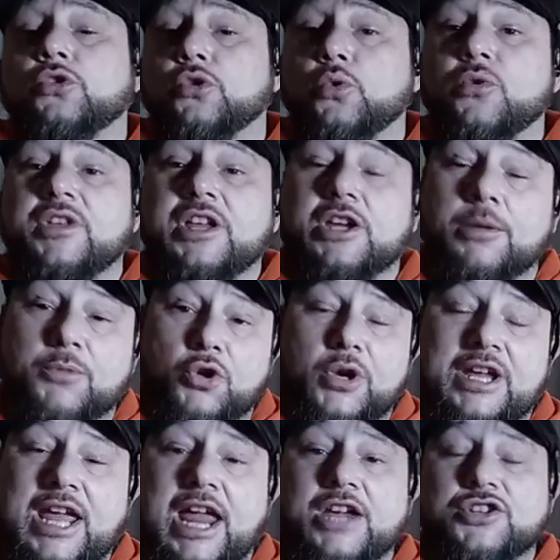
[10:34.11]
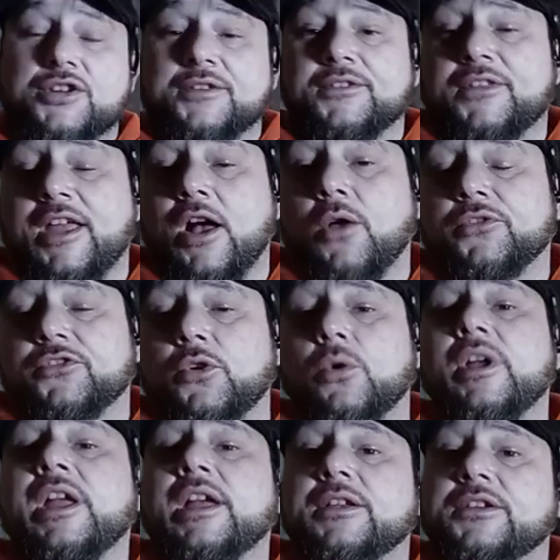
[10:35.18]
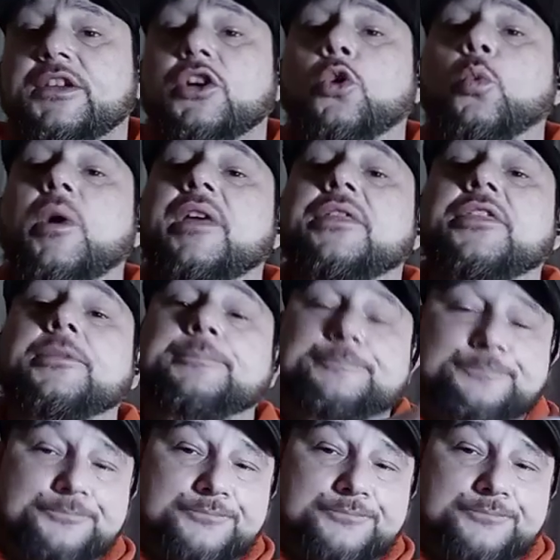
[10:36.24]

do the communications. They also deal with